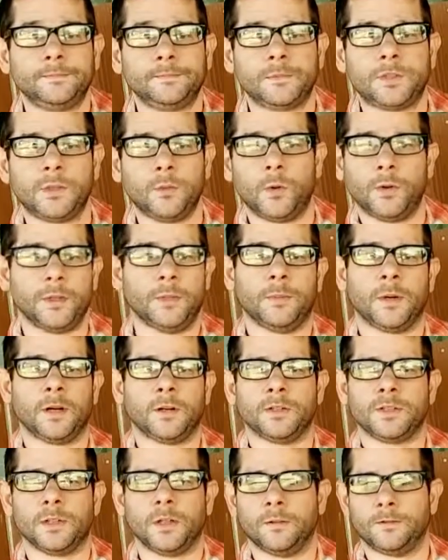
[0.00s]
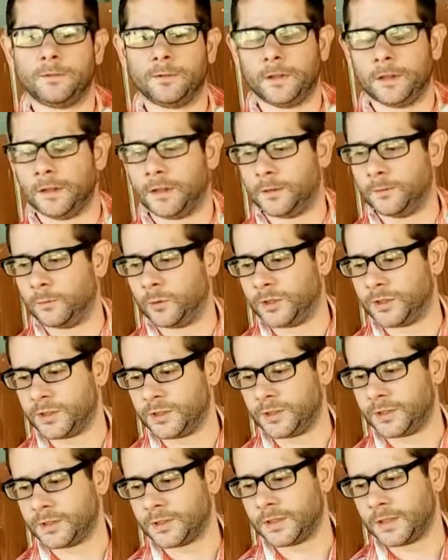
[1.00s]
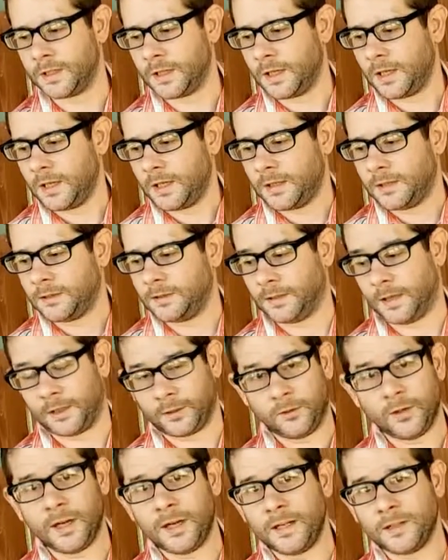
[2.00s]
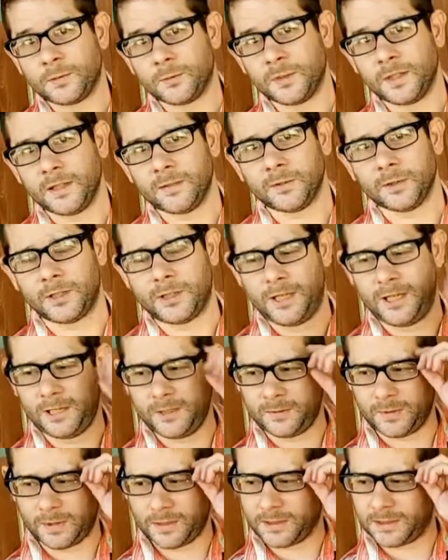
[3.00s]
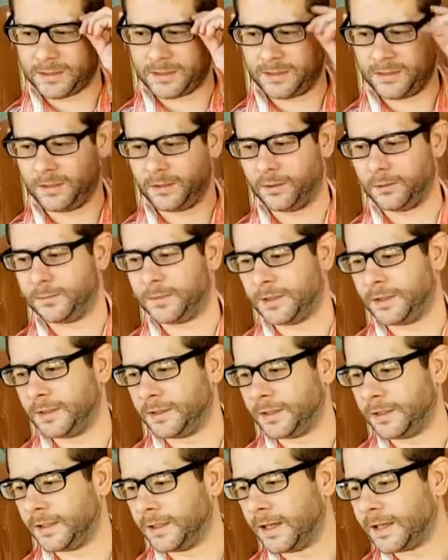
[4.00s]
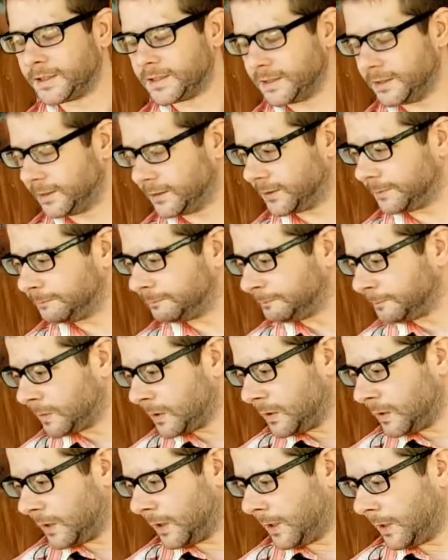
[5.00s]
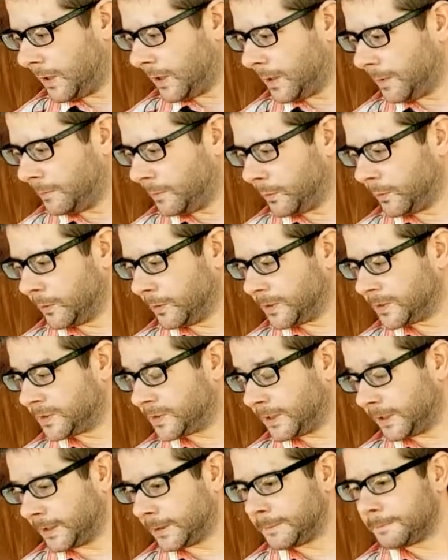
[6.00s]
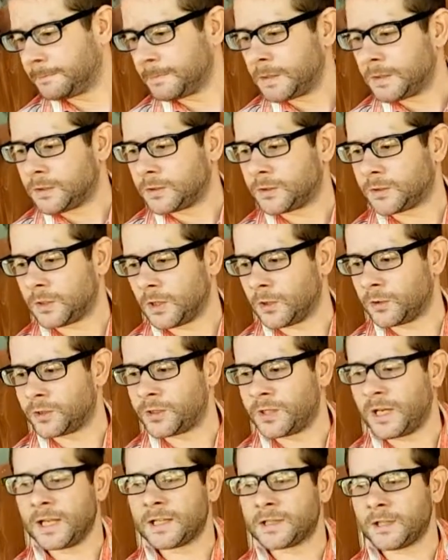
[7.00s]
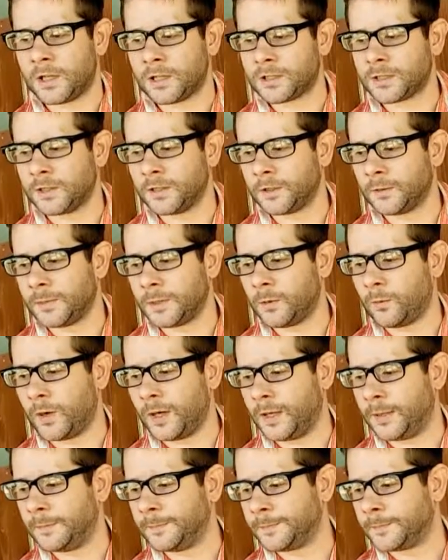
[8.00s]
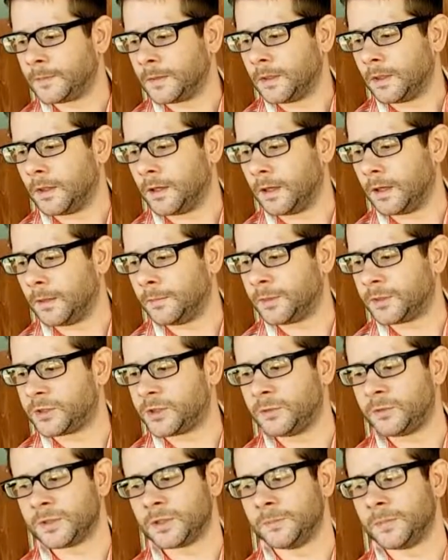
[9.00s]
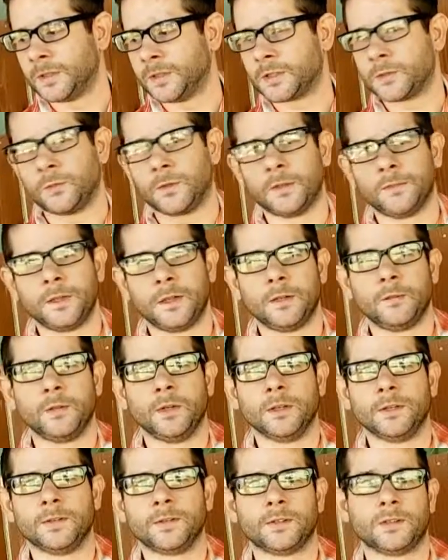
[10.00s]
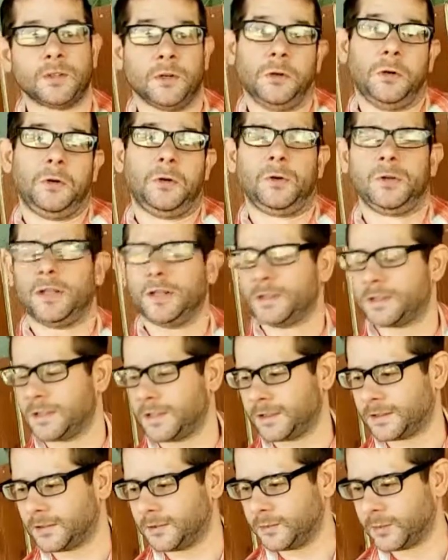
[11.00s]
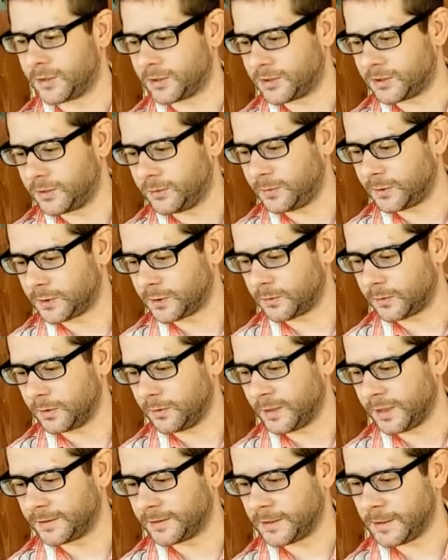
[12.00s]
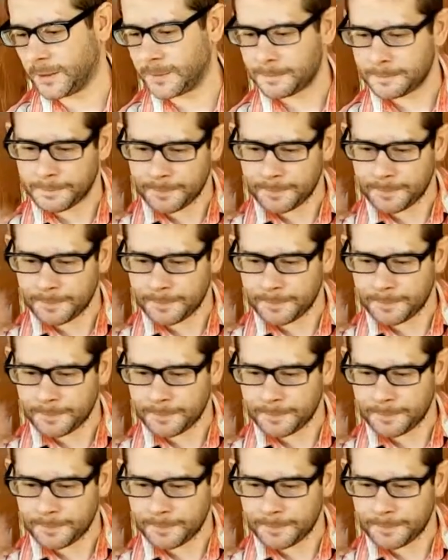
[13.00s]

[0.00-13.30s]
She won't eat by herself, which is not great whenever she has, been in an accident or is sick. So she has lost a little bit of weight, but she was the biggest one to begin with, so that's not too much to worry about there.